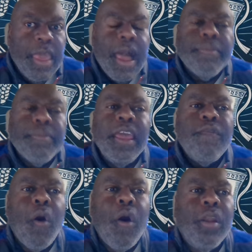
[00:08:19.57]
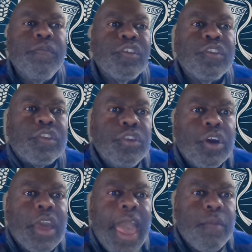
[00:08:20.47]
I believe all of us
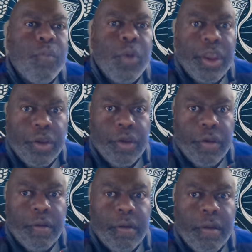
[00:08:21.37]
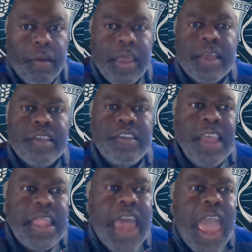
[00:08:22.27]
look at Whittaker, see
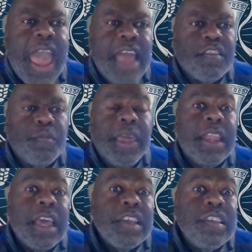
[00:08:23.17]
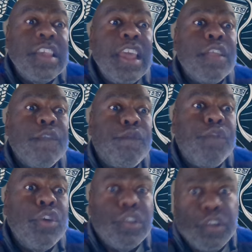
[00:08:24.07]
the hand speed, see the
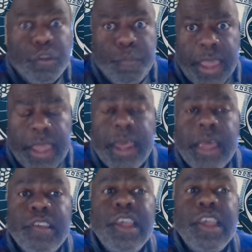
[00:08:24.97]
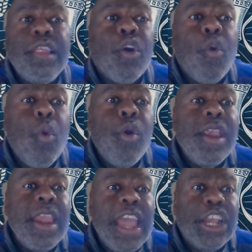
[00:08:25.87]
foot speed, see the
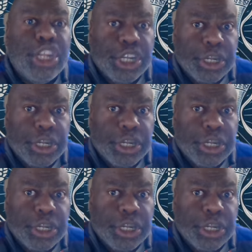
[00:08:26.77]
coordination.